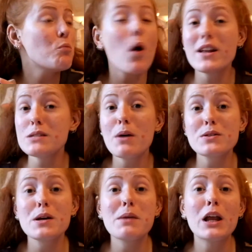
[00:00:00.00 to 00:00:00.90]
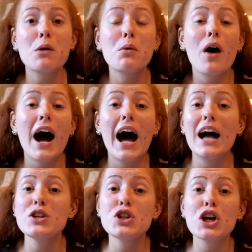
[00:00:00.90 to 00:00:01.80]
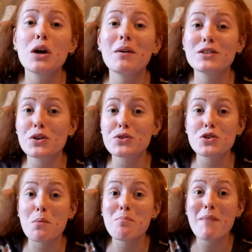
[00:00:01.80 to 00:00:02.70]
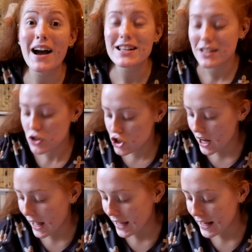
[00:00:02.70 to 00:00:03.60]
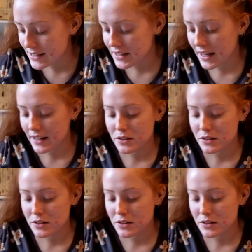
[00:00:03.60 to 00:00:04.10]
One, it smells like peanut butter, and two, it's got such amazing shades.